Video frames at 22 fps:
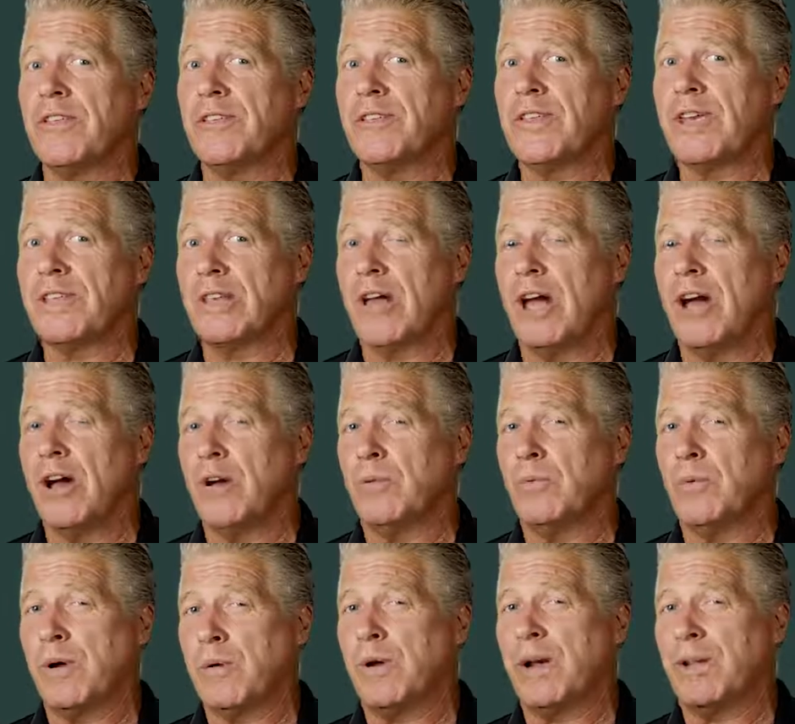other thing
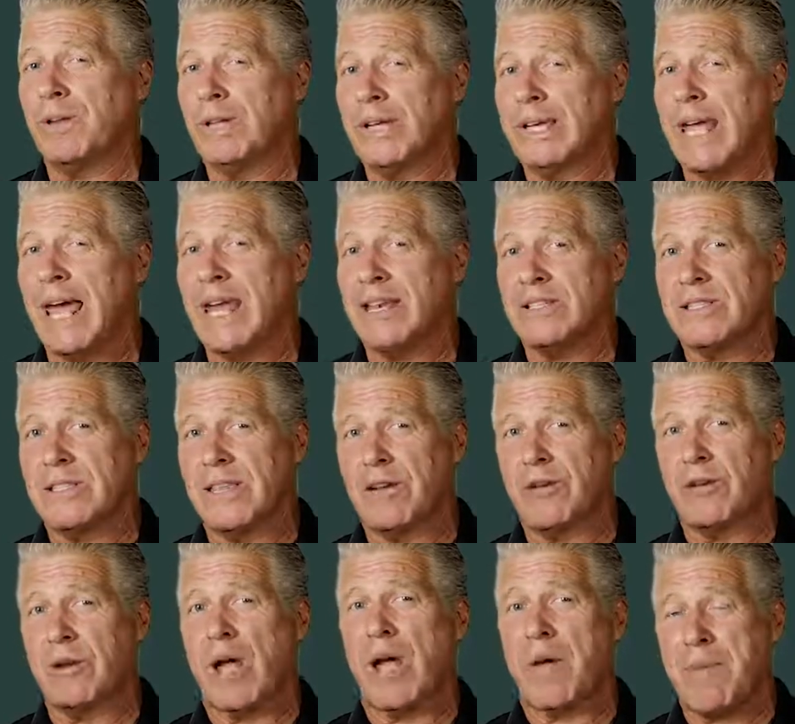we want to look at is
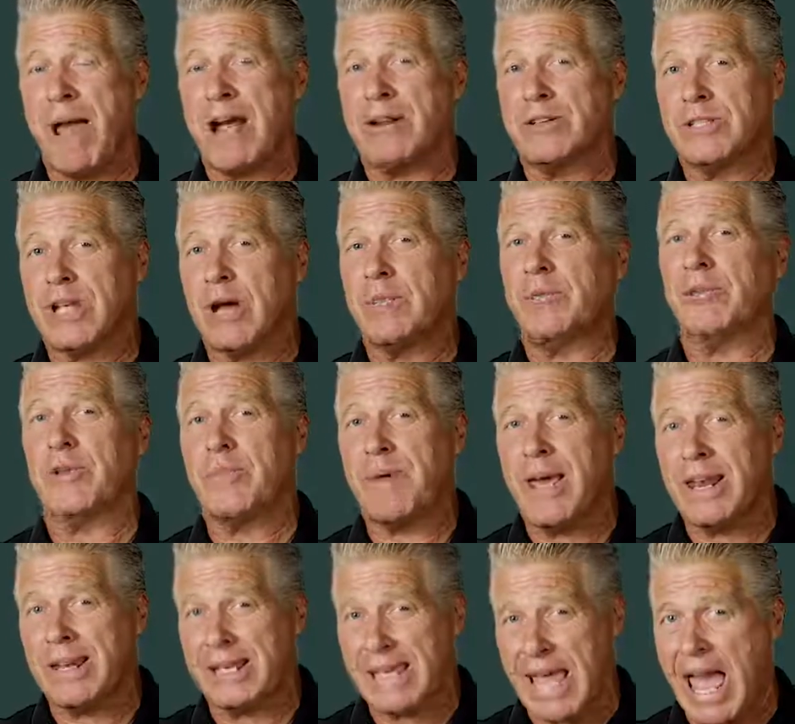they're about double the
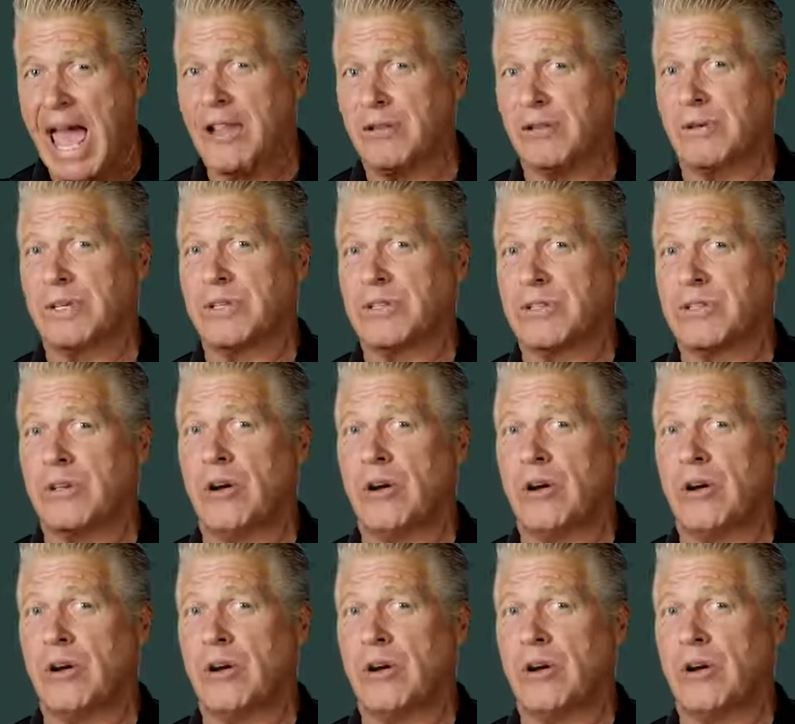amount of calories.